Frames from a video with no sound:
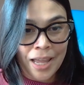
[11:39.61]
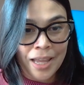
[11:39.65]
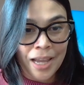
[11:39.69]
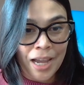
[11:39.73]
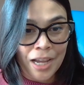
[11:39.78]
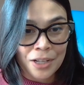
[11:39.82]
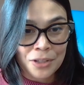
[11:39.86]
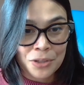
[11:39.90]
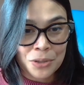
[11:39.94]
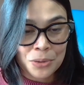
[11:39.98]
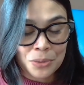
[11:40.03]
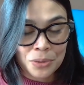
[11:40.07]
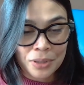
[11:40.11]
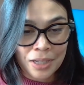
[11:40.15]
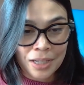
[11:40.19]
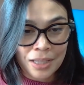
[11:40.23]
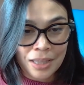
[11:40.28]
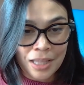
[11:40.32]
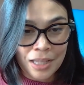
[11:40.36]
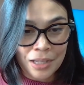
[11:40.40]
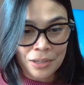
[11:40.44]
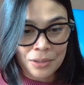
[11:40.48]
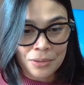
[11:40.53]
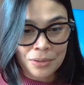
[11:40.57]
AI
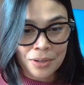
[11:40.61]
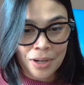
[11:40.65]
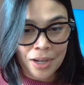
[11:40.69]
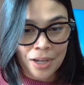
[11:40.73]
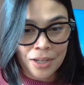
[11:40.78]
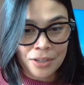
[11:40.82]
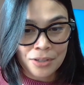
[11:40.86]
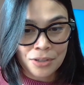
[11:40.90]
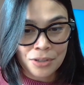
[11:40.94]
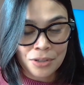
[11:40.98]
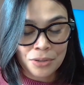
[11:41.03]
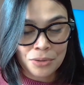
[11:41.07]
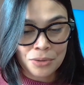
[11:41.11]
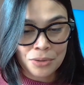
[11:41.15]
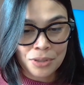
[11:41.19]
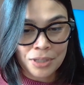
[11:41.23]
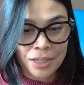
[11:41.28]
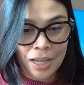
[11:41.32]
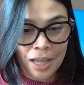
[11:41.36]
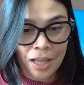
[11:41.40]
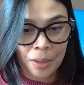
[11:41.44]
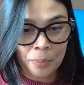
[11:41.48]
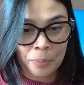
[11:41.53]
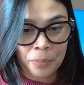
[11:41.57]
toolkit that you guys use
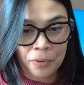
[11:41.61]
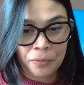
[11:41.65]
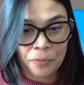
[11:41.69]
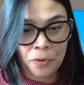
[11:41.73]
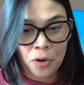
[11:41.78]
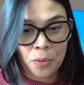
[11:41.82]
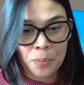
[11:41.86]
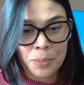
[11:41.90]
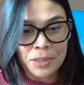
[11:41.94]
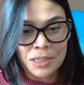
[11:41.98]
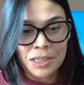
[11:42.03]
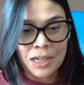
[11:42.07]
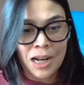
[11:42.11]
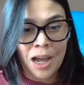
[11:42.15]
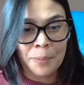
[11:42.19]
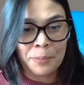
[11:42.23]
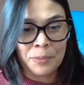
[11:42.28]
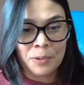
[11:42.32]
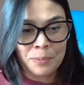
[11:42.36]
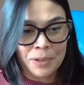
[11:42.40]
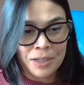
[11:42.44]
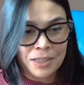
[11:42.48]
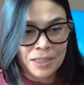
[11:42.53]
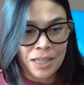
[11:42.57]
to help performance and
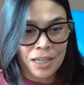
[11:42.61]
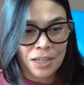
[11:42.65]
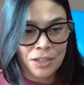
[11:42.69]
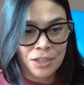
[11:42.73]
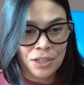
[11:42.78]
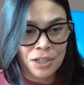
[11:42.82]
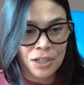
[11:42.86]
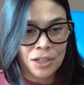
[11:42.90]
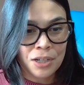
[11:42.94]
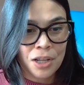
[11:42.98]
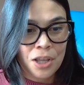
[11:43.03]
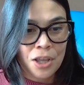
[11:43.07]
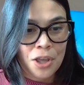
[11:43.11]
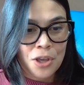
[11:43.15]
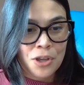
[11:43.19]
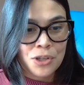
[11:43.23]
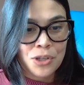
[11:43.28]
optimization.